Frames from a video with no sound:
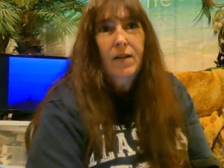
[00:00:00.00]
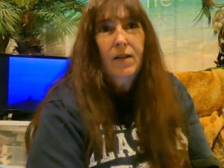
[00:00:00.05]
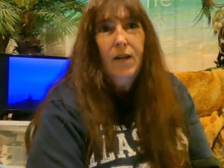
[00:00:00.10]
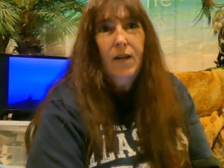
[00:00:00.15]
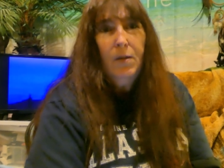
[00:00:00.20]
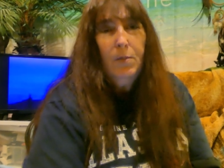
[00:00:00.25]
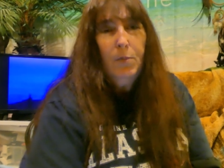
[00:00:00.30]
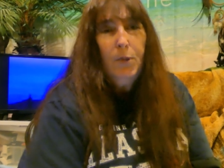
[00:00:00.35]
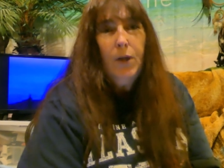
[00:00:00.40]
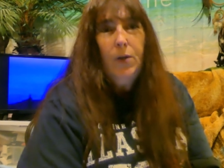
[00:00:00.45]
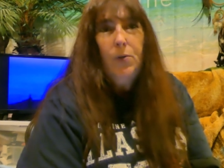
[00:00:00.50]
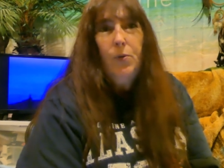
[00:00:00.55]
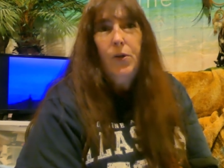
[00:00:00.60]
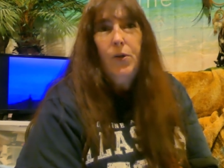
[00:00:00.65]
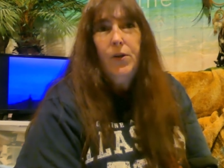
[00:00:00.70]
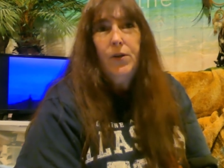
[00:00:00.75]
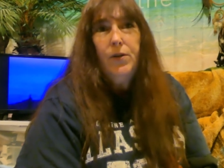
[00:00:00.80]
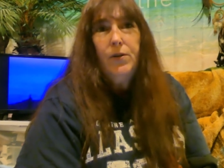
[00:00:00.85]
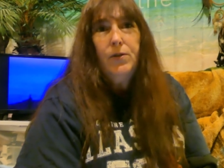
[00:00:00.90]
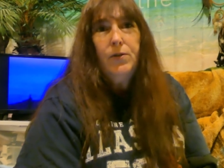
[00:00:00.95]
humpback
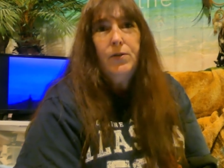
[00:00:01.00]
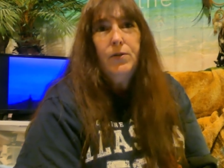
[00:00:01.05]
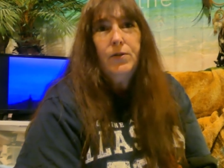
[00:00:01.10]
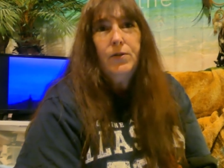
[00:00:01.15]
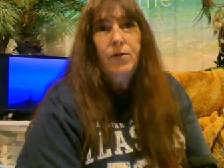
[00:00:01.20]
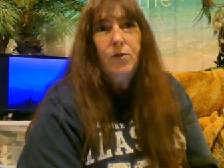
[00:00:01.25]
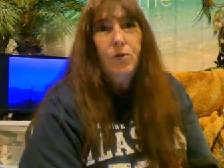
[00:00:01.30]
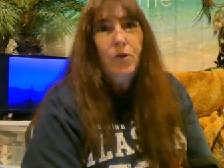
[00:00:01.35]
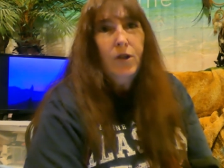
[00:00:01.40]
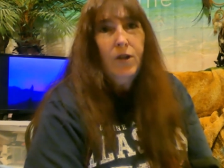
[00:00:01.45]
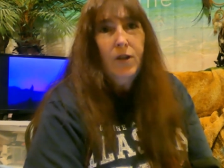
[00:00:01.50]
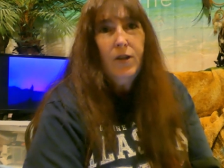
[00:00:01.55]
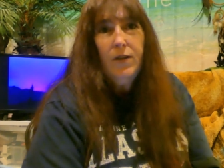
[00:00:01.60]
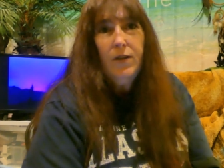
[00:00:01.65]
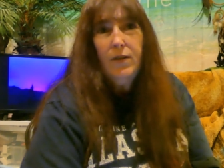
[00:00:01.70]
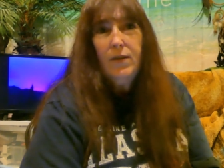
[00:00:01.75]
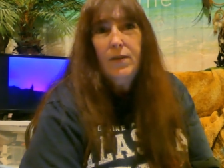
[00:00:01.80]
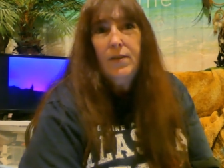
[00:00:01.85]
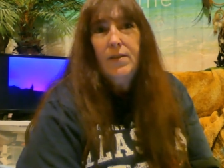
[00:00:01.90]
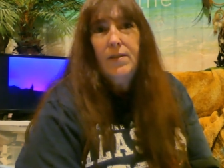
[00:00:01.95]
whales, orcas,